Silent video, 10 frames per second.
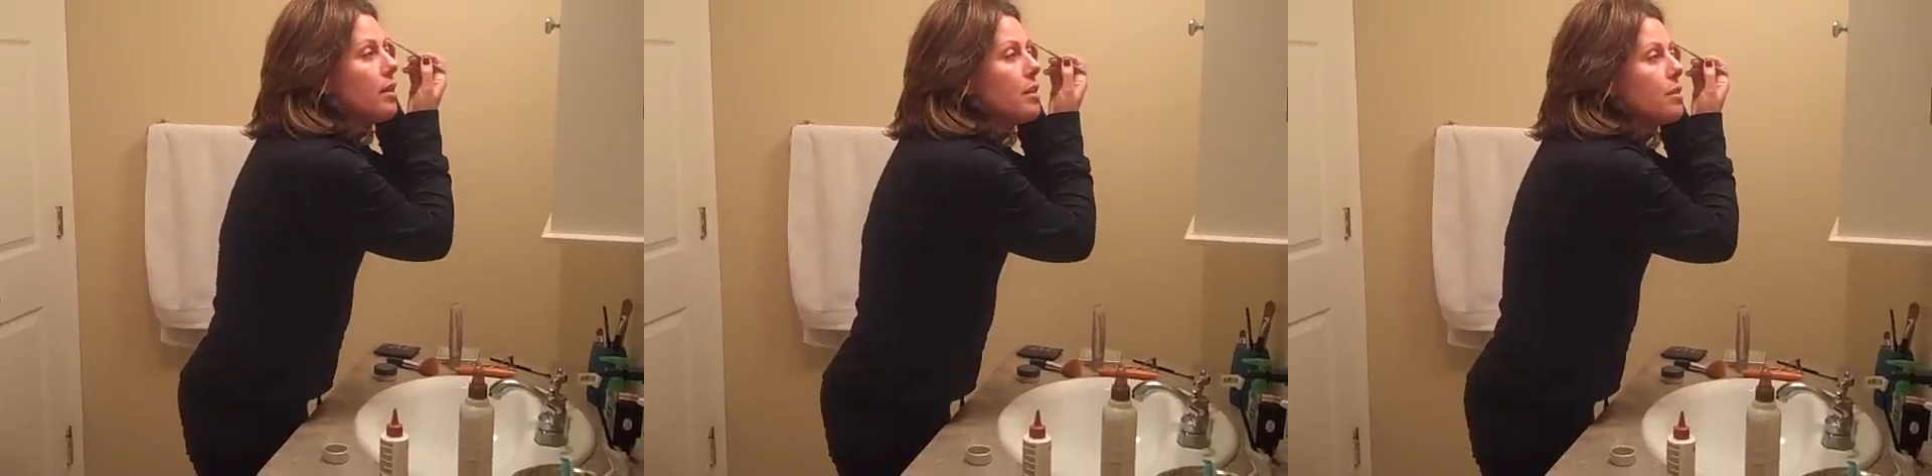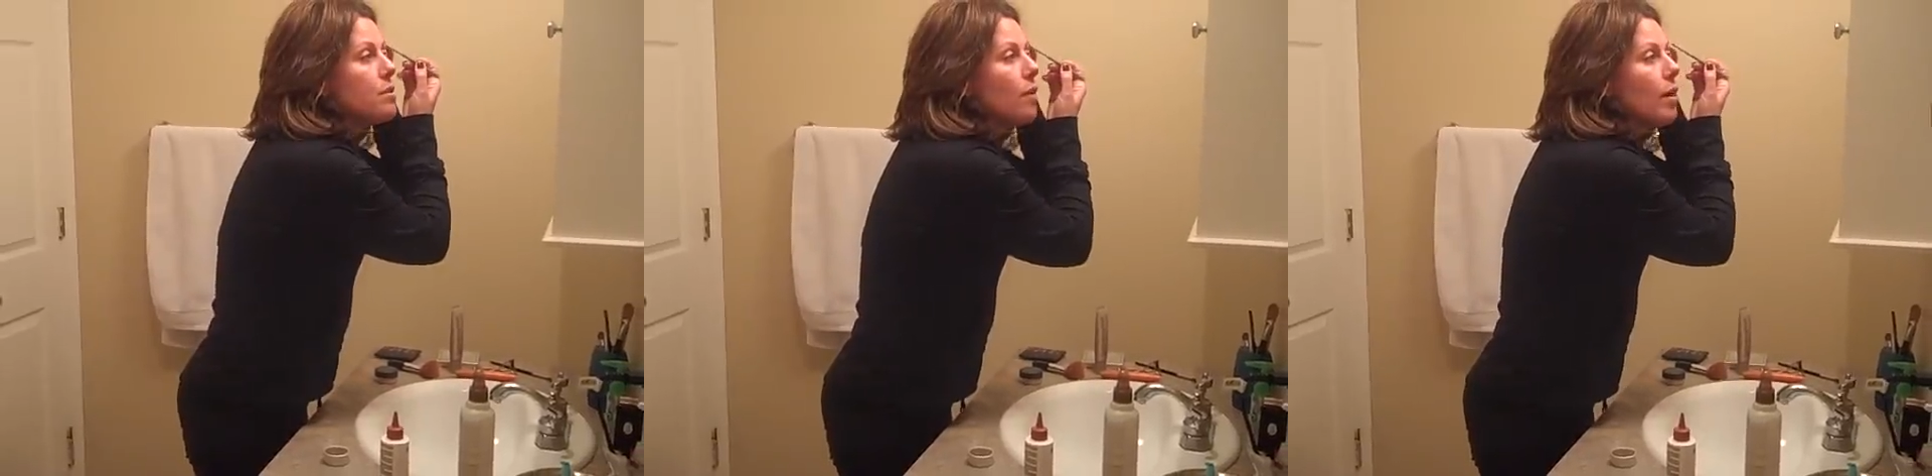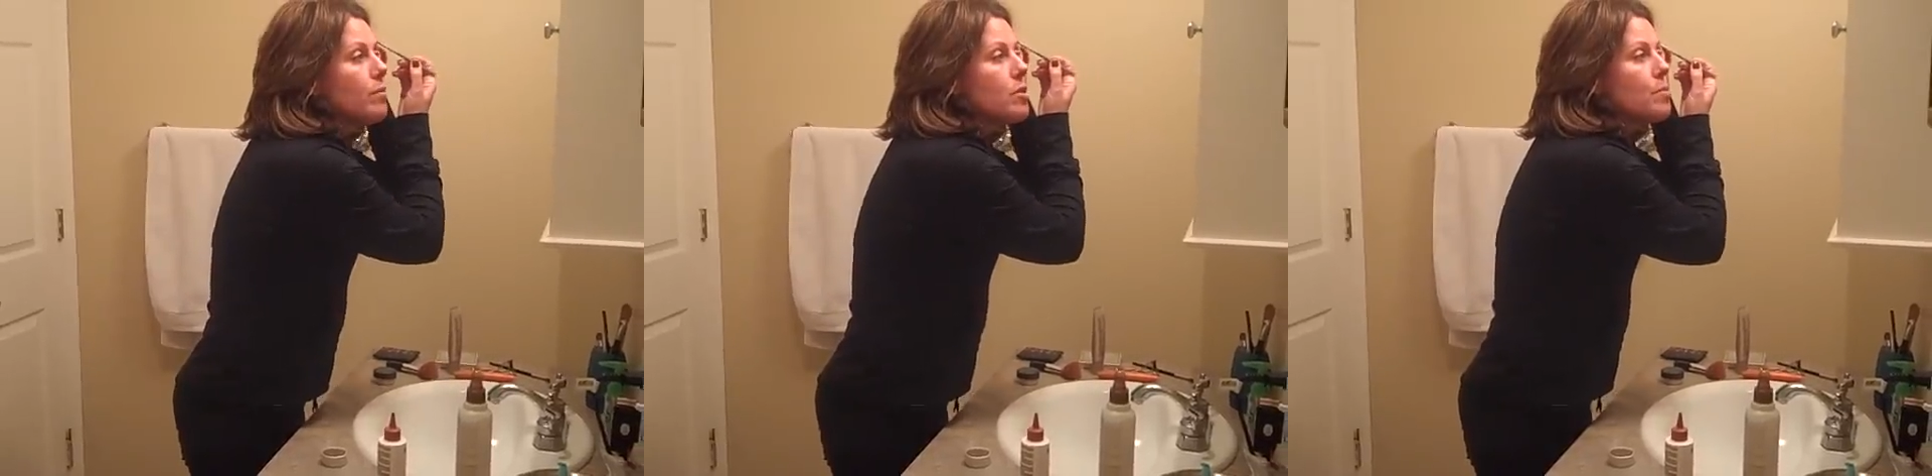So
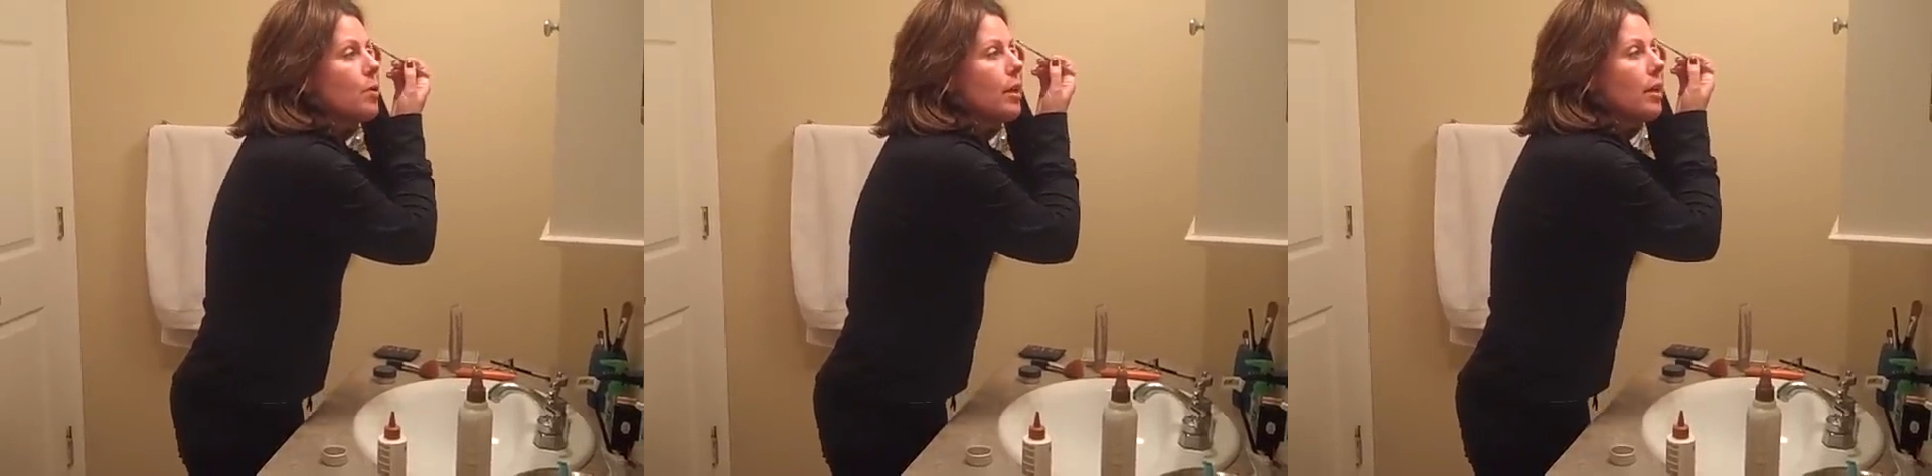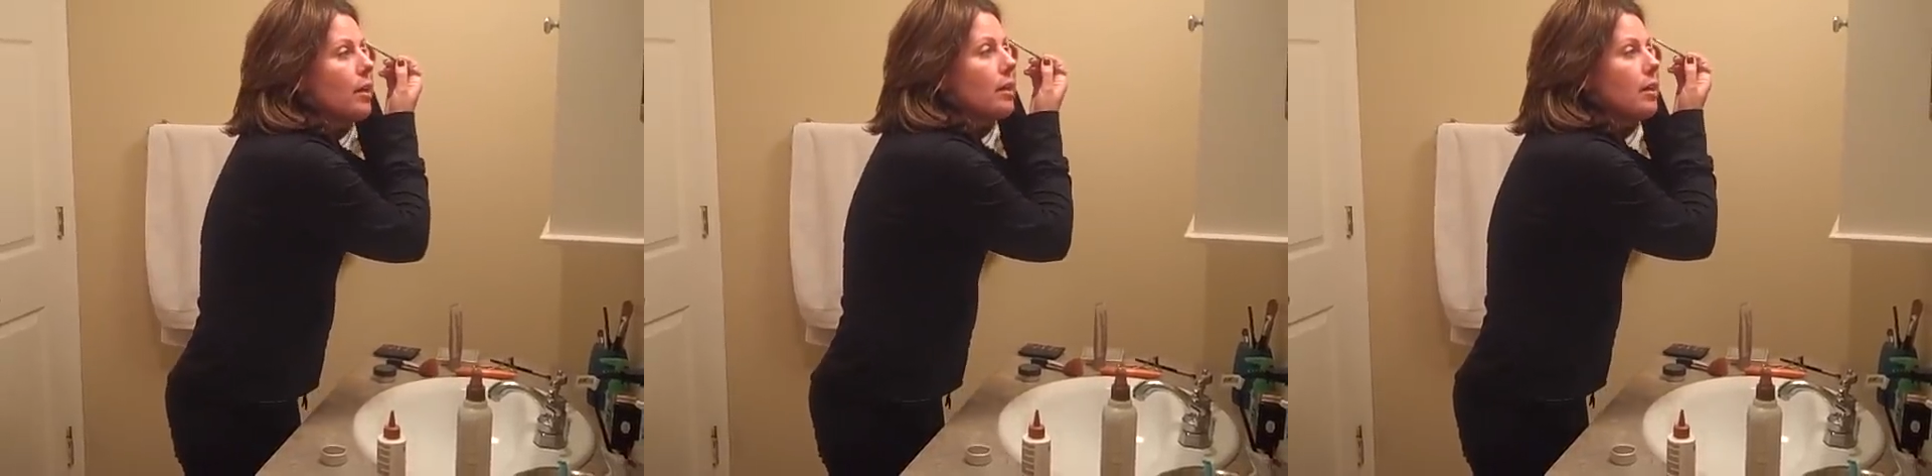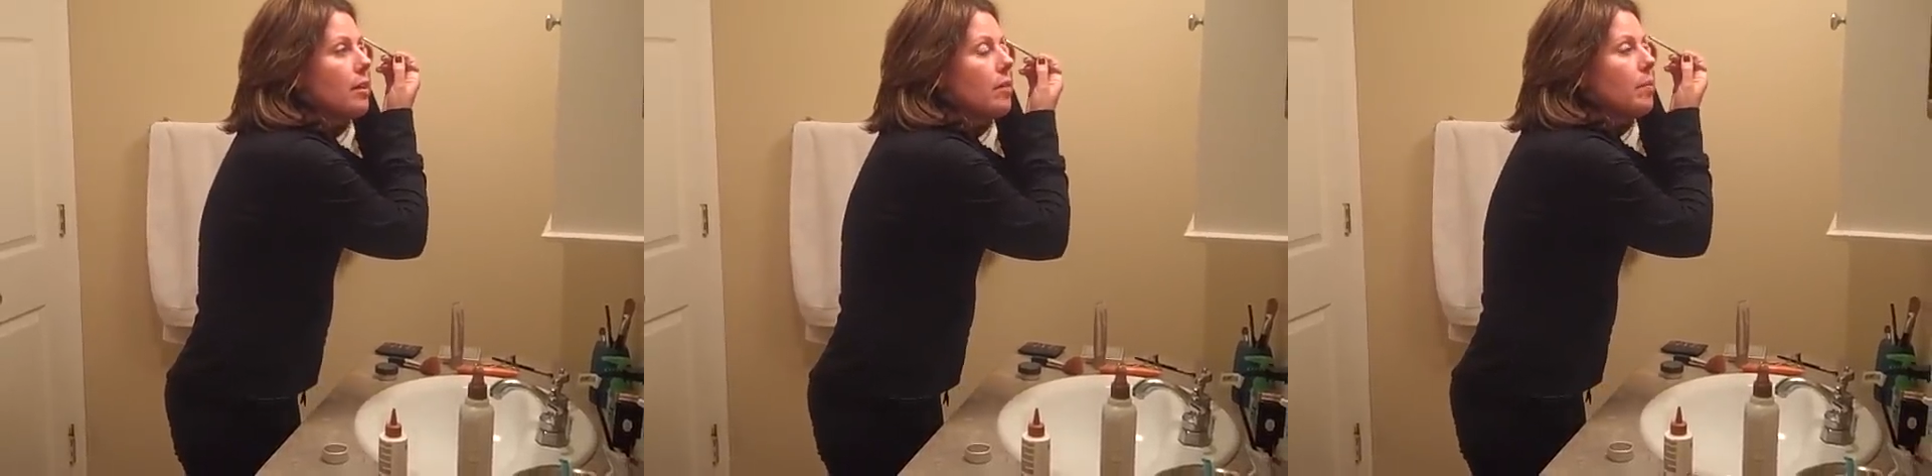I'm just putting a little